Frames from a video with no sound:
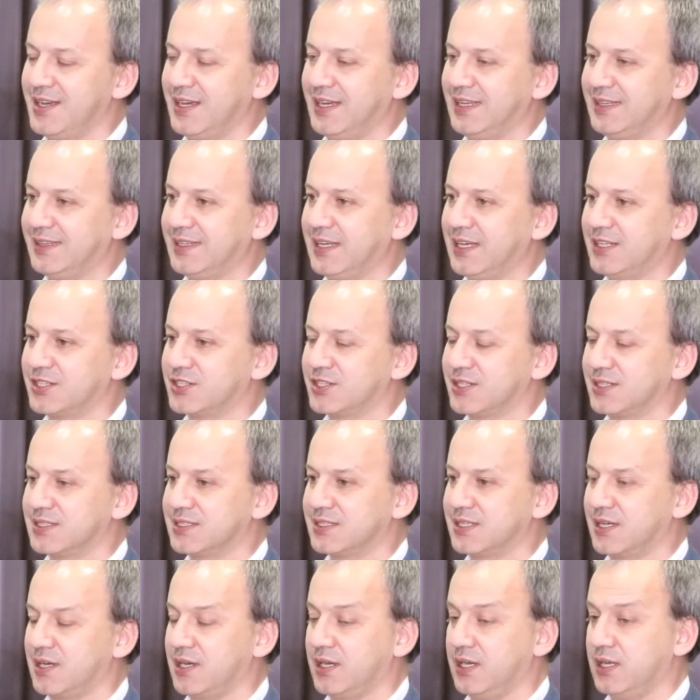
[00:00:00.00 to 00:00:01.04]

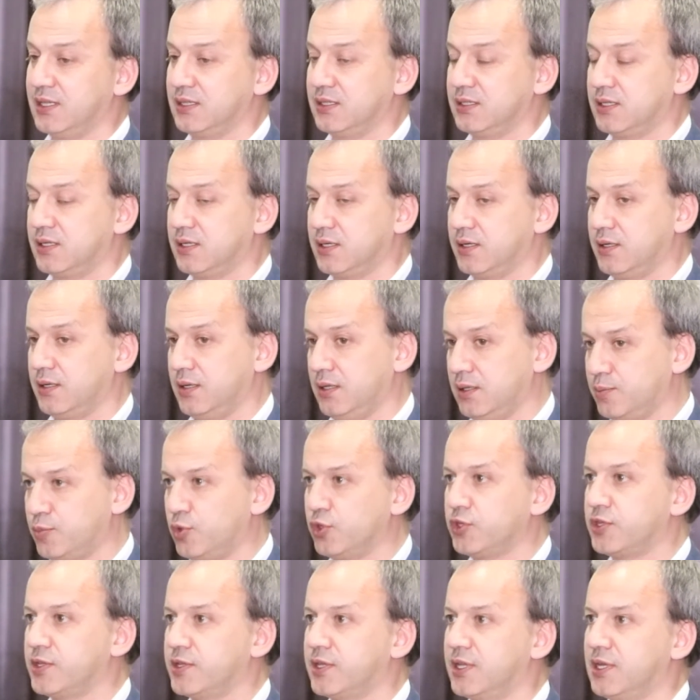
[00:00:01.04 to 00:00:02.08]
intentions. And an
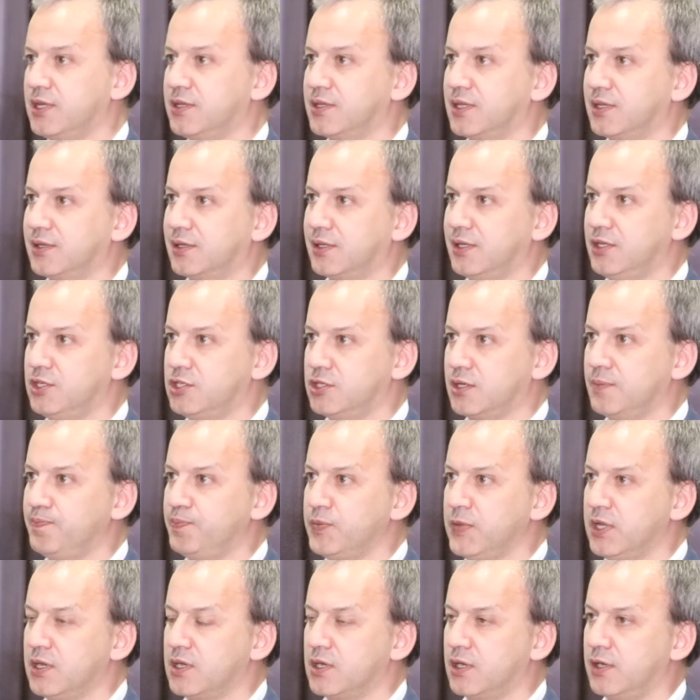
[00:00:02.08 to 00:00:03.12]
important thing that each
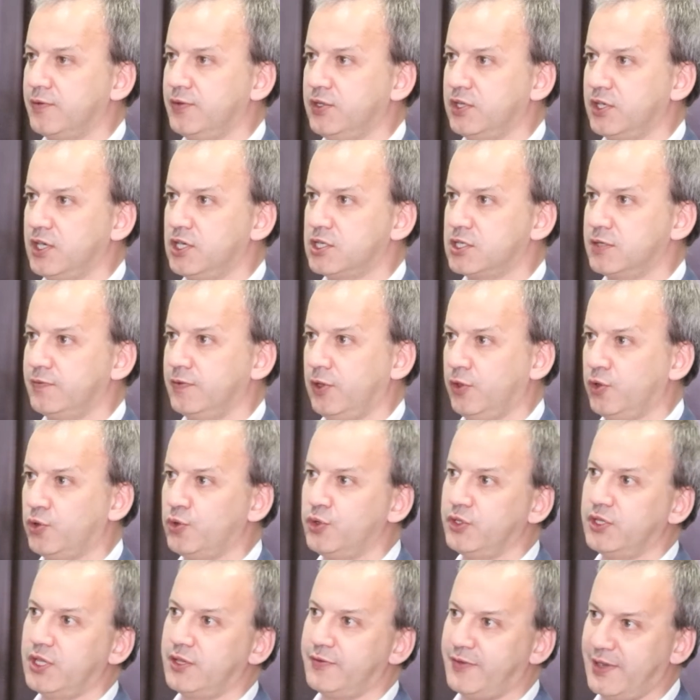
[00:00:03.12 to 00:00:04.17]
federation will
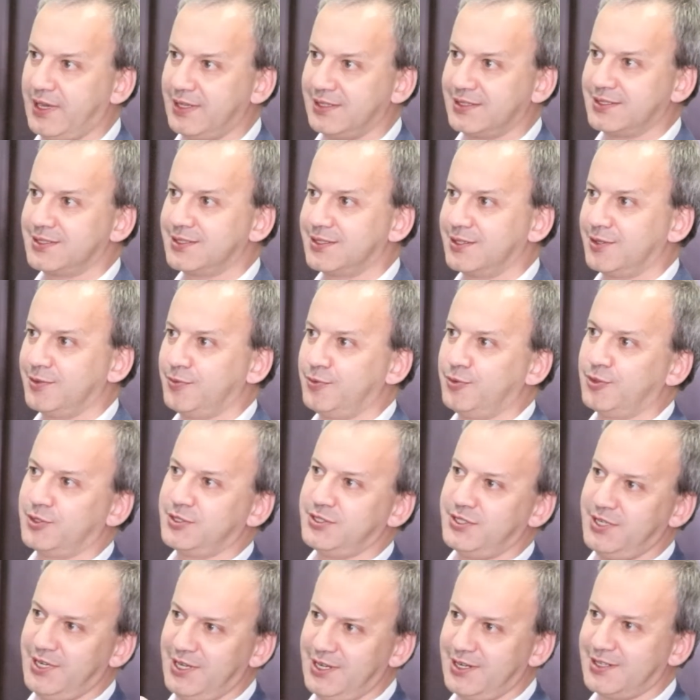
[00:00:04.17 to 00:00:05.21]
know in advance for
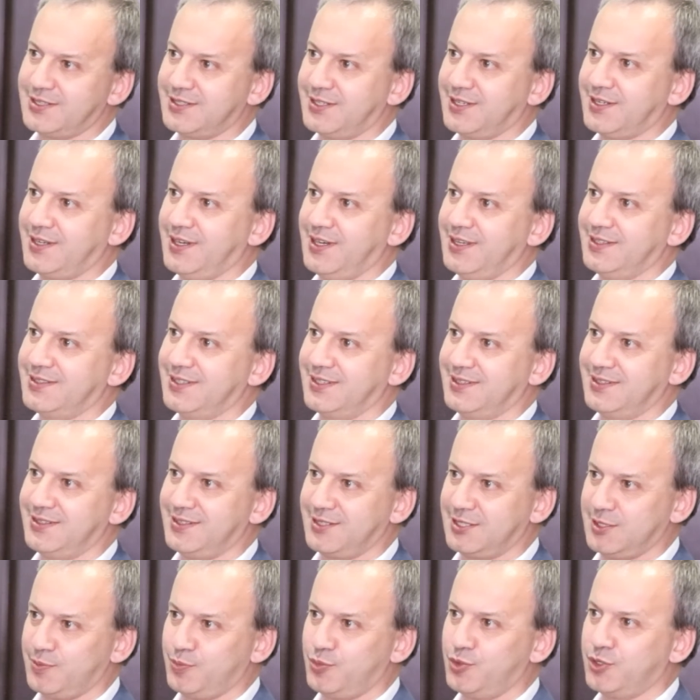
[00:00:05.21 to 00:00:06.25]
3 years ahead that
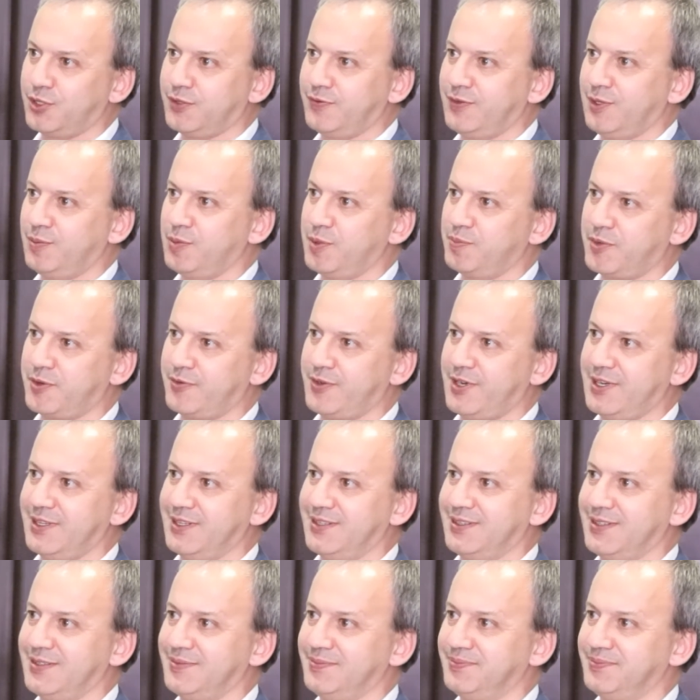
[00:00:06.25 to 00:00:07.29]
the support will be provided.